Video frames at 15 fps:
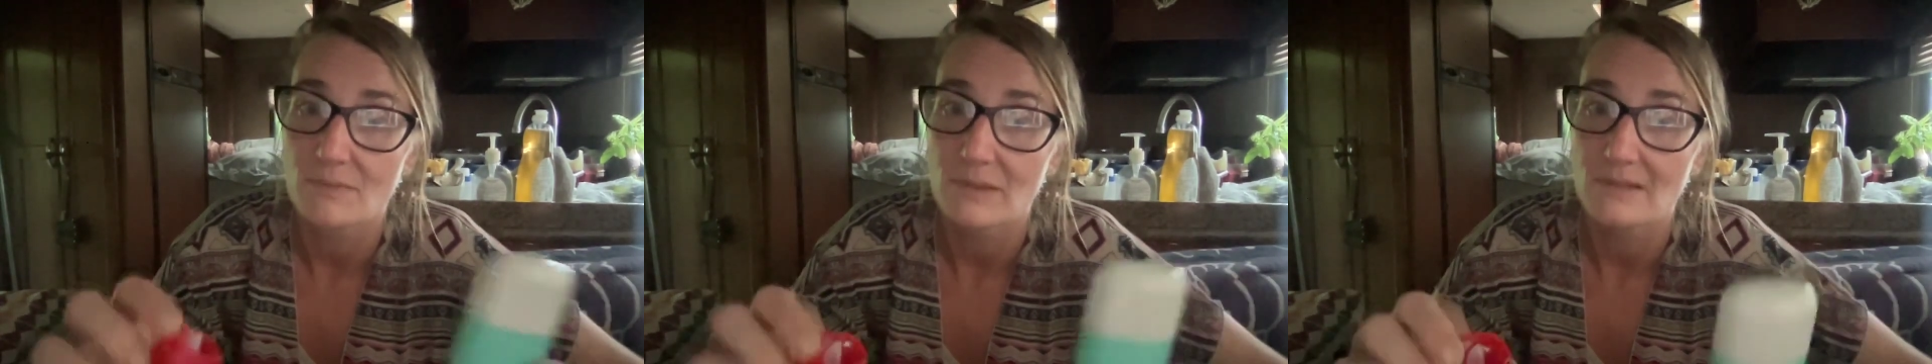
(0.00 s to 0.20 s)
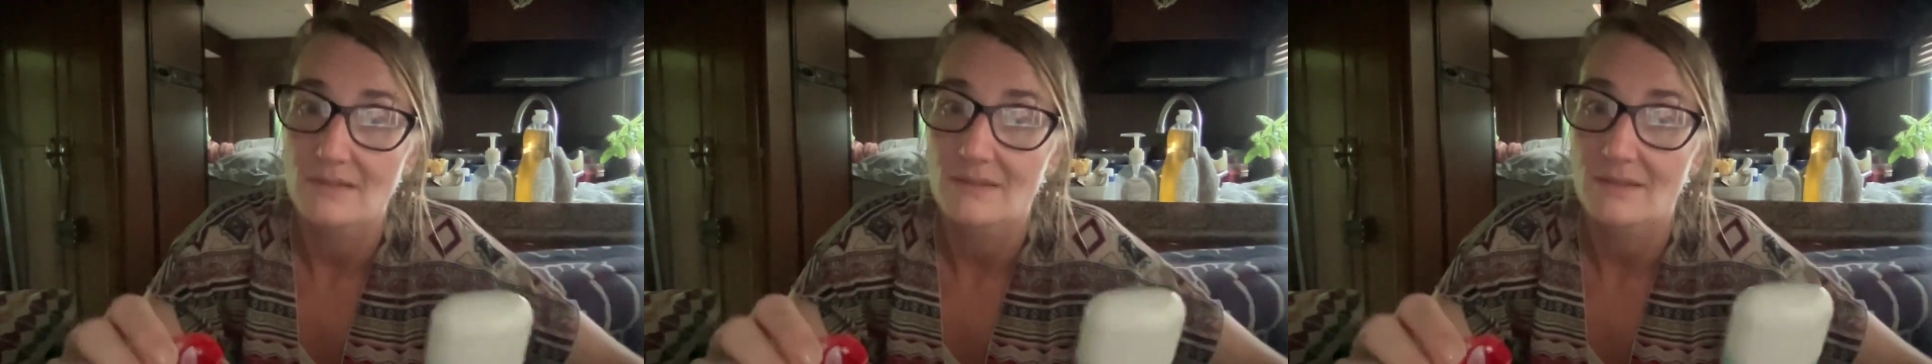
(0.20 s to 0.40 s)

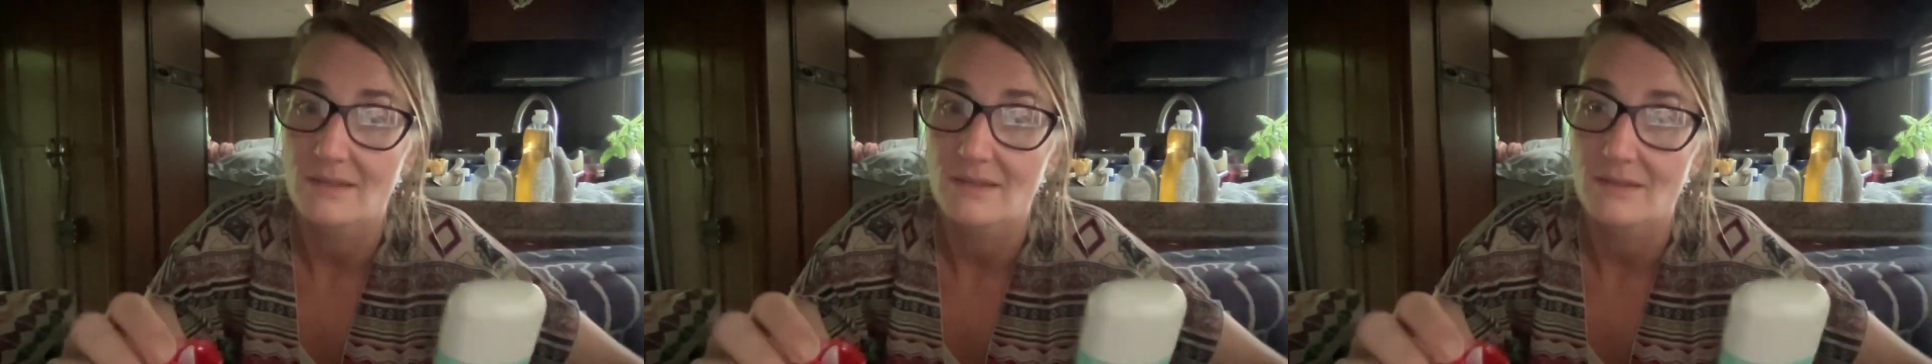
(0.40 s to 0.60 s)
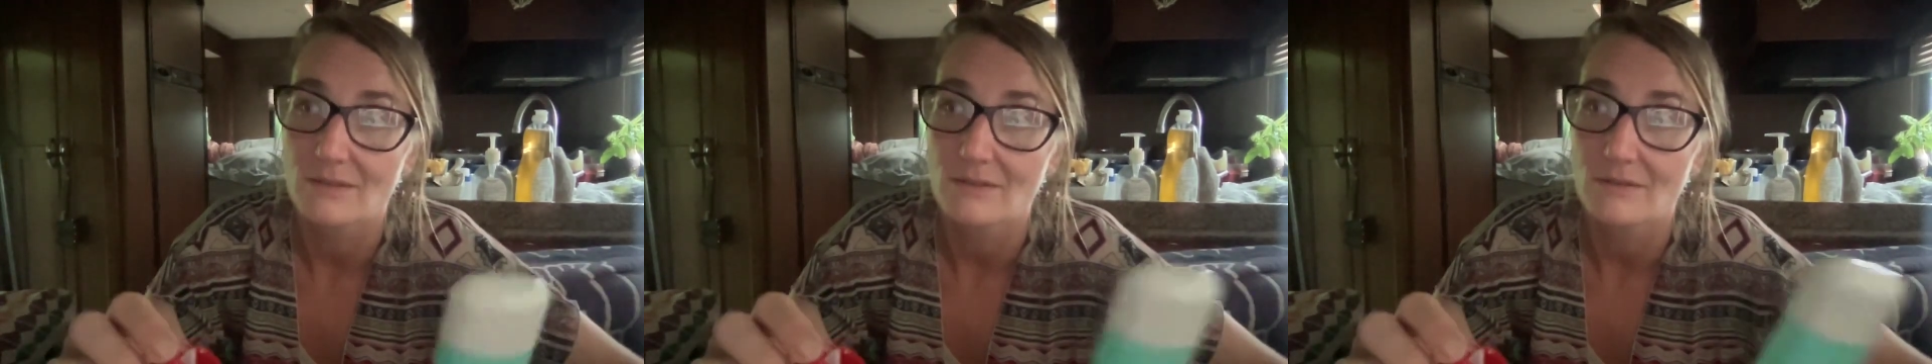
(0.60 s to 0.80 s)
but it's
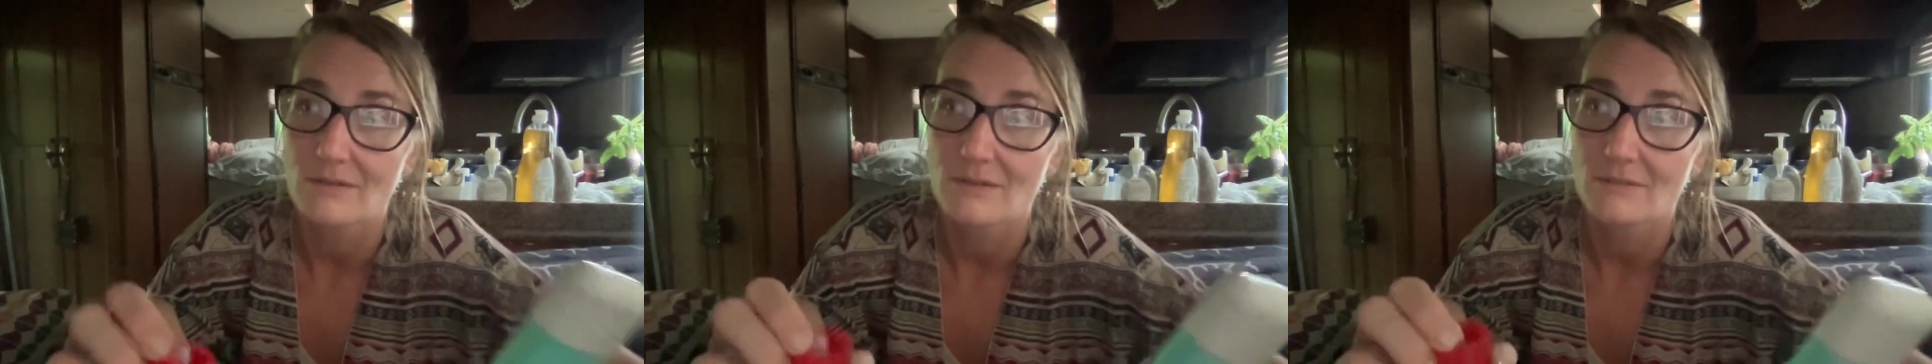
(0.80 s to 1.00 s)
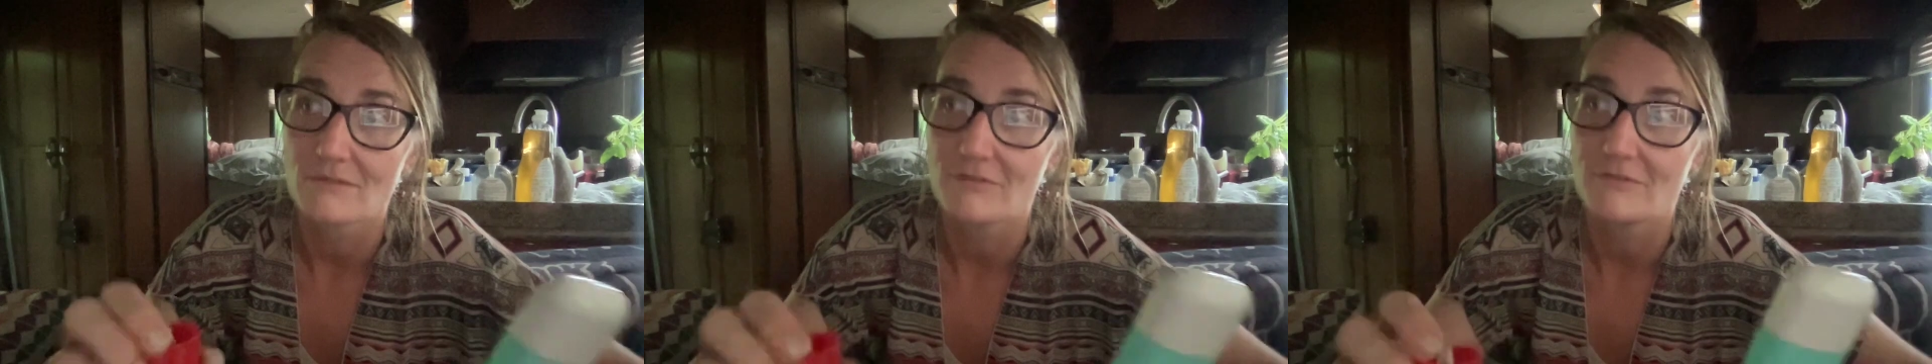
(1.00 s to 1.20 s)
like you
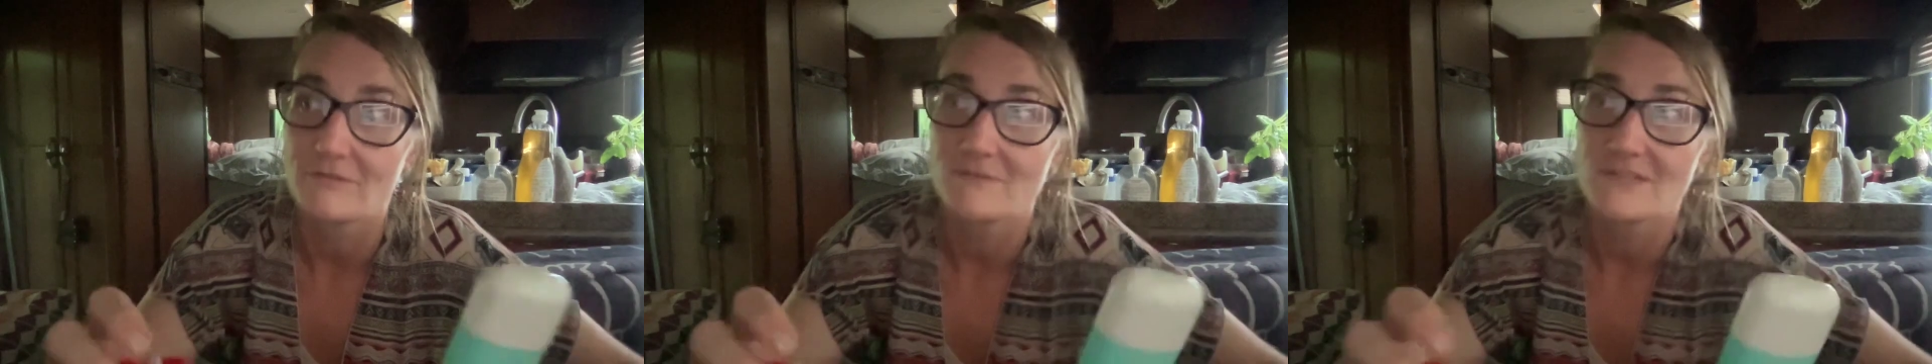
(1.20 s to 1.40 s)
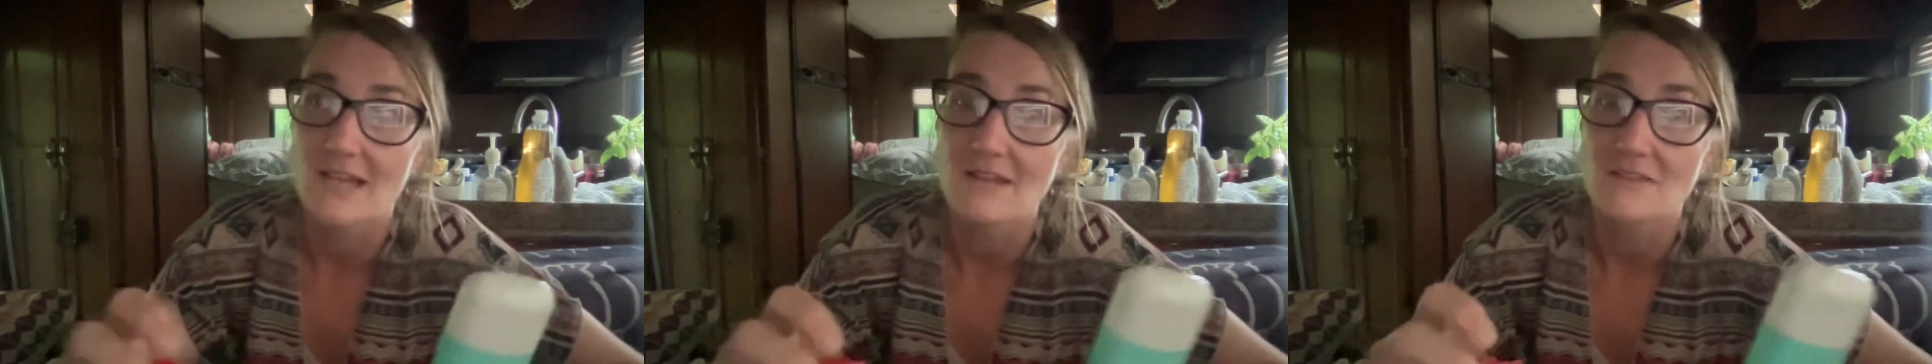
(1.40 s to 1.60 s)
can
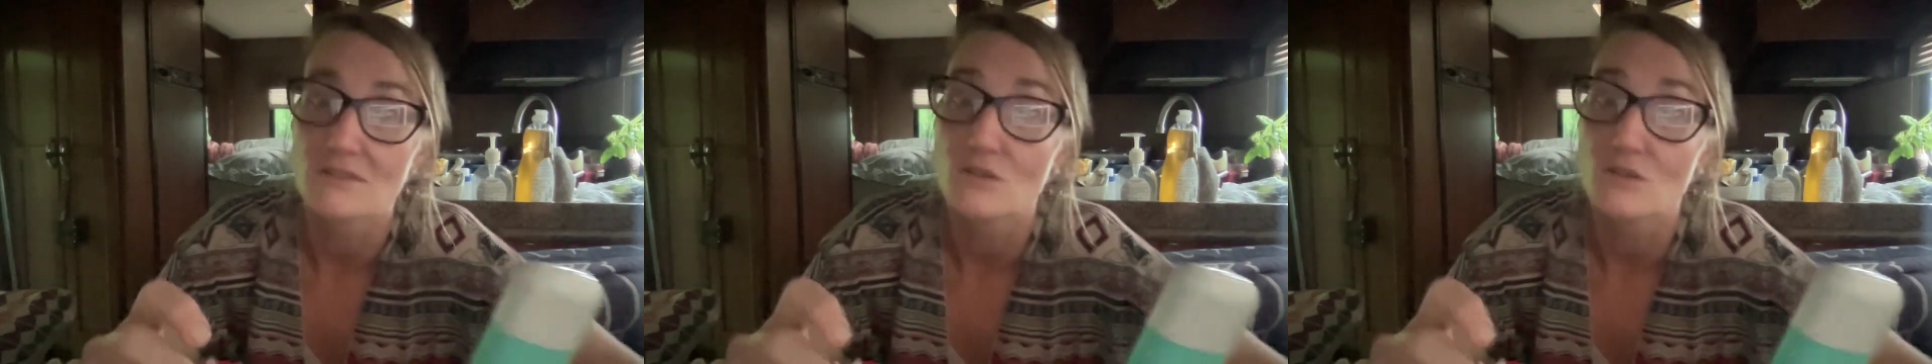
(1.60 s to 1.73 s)
sense